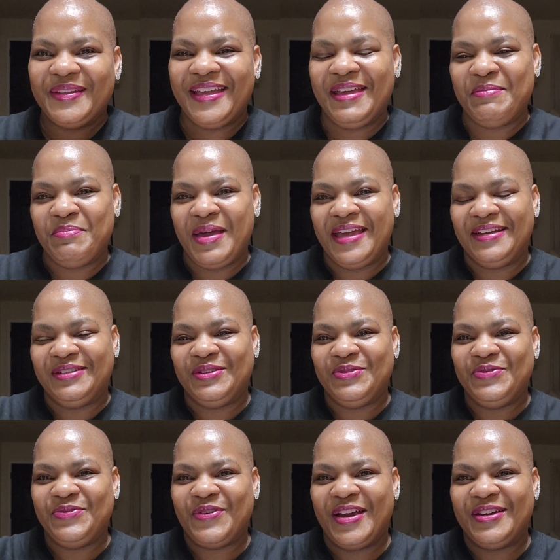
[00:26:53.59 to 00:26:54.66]
and make new
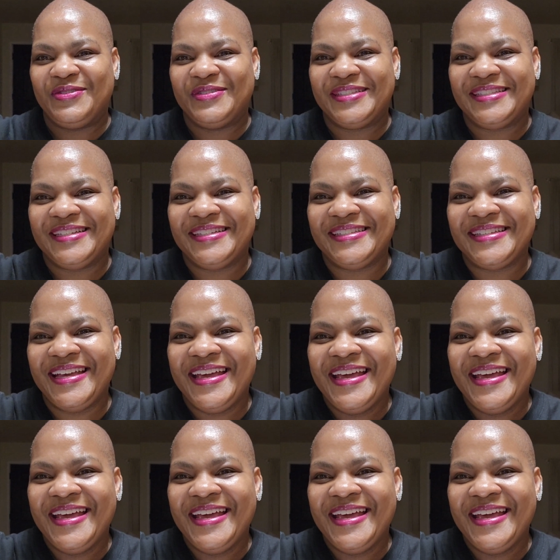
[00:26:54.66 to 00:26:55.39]
fragrances.